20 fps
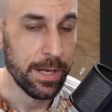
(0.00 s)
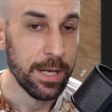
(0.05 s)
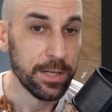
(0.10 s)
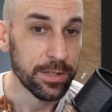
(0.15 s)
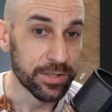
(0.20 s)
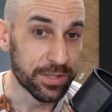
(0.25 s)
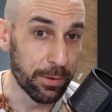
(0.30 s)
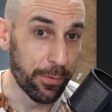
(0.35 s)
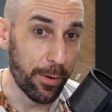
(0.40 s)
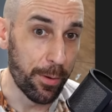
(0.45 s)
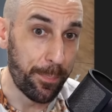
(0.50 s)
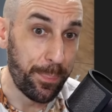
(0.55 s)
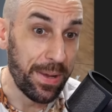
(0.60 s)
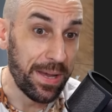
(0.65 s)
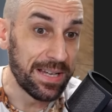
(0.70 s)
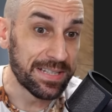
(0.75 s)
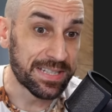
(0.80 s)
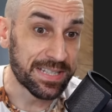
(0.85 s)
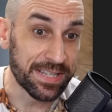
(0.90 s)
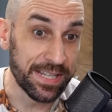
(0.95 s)
So the
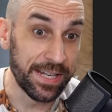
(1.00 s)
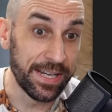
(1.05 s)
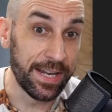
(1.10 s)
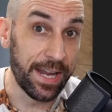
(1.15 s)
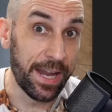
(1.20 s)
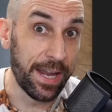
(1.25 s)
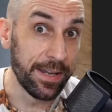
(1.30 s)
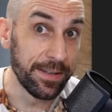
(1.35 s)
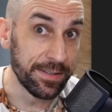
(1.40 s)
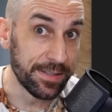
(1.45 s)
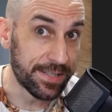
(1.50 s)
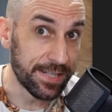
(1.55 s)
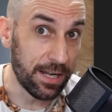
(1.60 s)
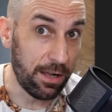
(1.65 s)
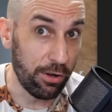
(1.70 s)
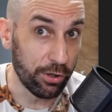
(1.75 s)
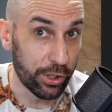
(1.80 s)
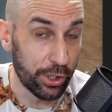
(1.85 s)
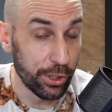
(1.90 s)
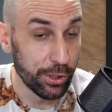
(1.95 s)
best thing
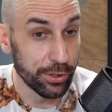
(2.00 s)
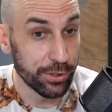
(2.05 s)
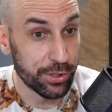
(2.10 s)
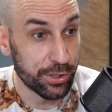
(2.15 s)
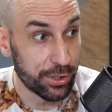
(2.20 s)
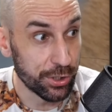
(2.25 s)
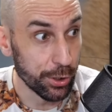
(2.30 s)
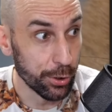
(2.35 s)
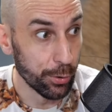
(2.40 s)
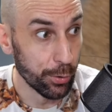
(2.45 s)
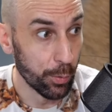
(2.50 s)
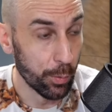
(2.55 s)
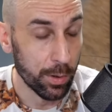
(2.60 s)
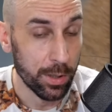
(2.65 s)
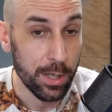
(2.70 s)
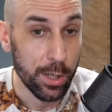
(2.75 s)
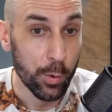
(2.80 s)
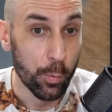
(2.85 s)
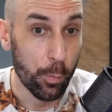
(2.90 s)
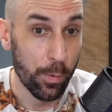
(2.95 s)
Intel could do
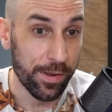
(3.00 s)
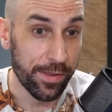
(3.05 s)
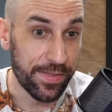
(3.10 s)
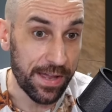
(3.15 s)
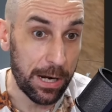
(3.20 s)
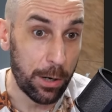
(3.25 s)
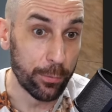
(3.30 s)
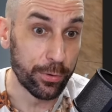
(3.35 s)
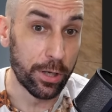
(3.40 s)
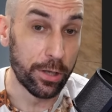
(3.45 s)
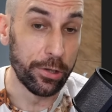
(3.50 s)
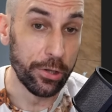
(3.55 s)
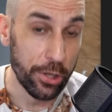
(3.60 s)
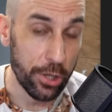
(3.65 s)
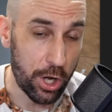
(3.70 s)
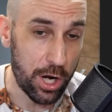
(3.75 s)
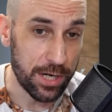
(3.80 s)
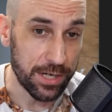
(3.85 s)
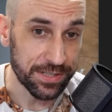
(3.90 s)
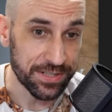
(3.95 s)
without a
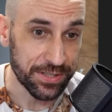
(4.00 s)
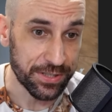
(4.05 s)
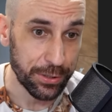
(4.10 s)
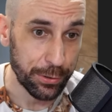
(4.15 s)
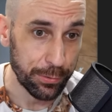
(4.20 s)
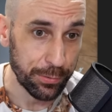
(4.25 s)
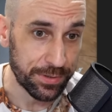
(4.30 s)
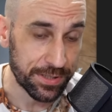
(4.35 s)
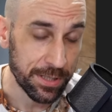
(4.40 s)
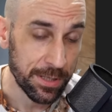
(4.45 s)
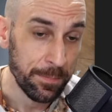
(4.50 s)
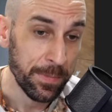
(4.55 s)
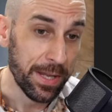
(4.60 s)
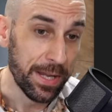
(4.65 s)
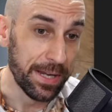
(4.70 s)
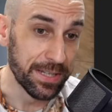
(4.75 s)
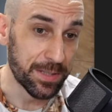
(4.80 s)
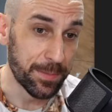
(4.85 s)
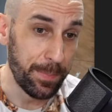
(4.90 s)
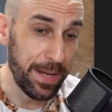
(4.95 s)
lawsuit
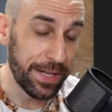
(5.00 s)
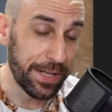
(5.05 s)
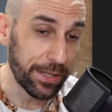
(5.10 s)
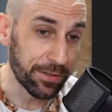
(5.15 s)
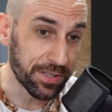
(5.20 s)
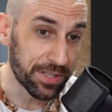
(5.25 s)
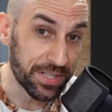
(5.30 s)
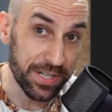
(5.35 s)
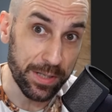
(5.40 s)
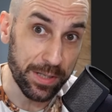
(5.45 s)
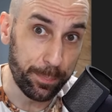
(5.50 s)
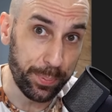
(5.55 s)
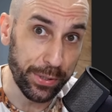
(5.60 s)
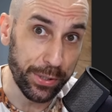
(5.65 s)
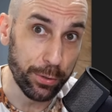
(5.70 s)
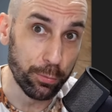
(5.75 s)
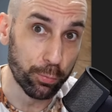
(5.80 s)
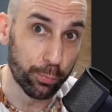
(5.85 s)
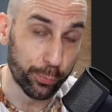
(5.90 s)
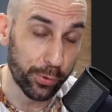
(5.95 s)
is make your
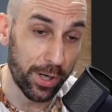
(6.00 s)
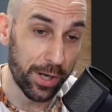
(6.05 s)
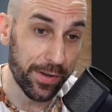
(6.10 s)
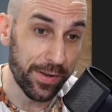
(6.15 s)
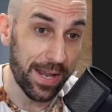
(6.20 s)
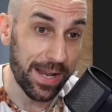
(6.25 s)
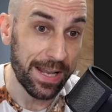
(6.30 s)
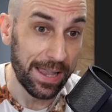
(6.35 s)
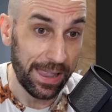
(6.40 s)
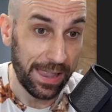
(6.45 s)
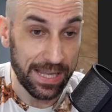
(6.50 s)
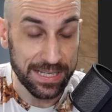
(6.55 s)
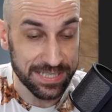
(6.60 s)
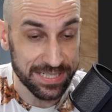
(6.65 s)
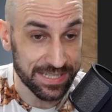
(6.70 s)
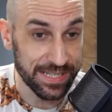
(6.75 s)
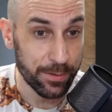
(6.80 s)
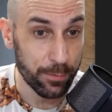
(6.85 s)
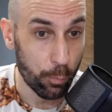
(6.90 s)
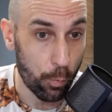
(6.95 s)
CPU run at less
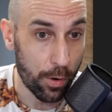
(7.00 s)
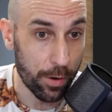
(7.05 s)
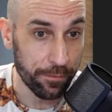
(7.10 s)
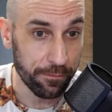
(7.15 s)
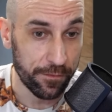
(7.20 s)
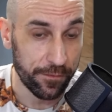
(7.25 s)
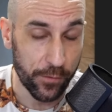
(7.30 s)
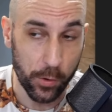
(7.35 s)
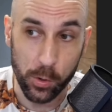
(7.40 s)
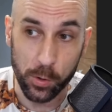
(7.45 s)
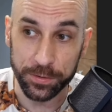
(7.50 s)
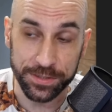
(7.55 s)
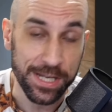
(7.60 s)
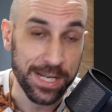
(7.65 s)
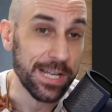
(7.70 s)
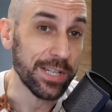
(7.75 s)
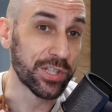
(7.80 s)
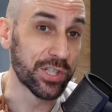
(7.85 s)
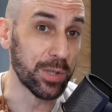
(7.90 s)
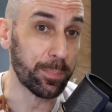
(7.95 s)
than 1 volt
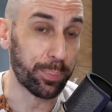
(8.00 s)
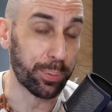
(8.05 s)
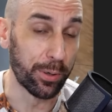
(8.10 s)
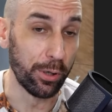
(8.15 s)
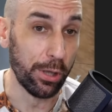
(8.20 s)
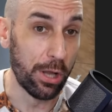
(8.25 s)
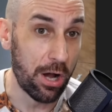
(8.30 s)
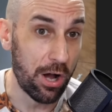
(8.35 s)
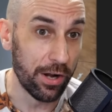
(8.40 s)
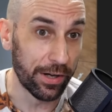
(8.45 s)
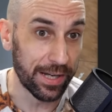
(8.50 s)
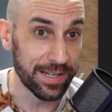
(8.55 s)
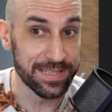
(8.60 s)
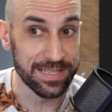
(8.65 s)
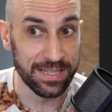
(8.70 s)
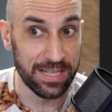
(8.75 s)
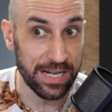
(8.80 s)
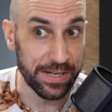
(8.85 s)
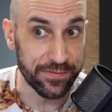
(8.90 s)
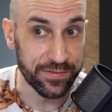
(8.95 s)
to prolong its
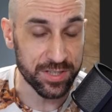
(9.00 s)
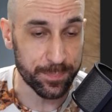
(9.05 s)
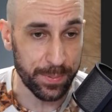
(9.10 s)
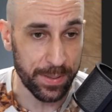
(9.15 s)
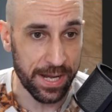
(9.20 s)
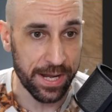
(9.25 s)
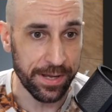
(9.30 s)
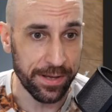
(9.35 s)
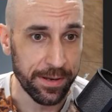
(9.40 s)
lifespan.